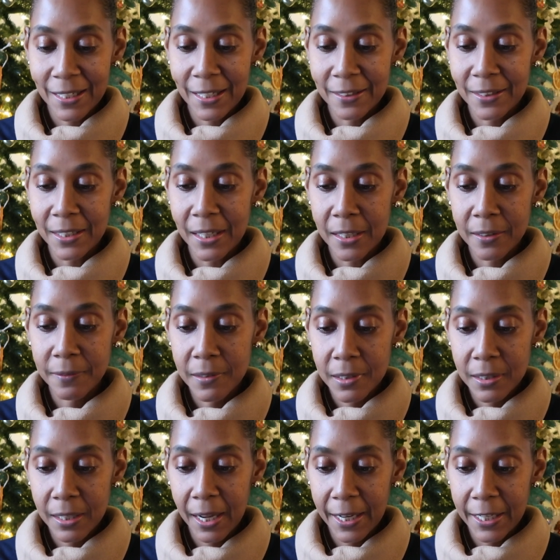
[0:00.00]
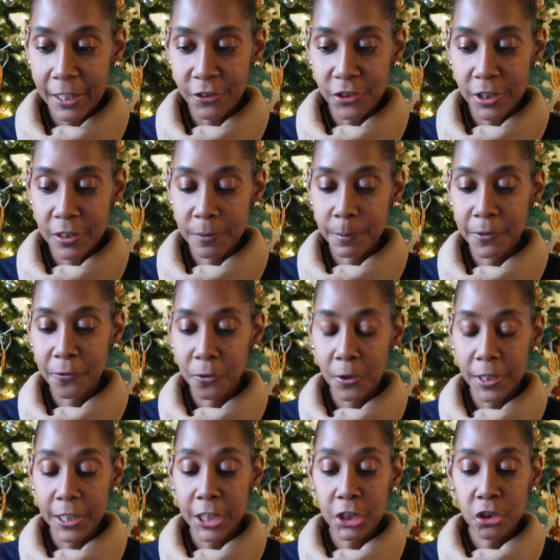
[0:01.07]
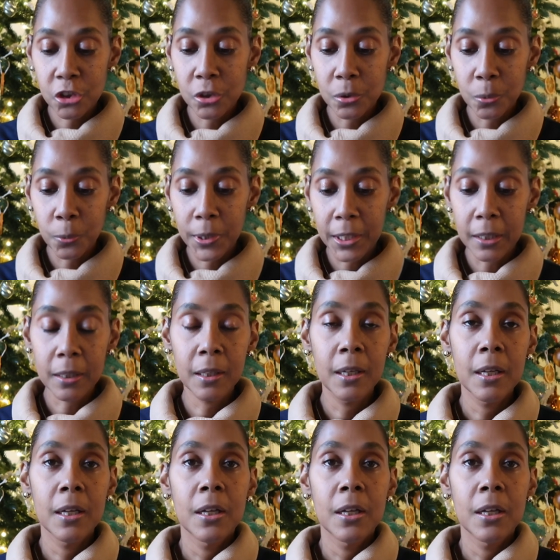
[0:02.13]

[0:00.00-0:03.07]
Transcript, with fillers: and at the end of the night and just before each new week,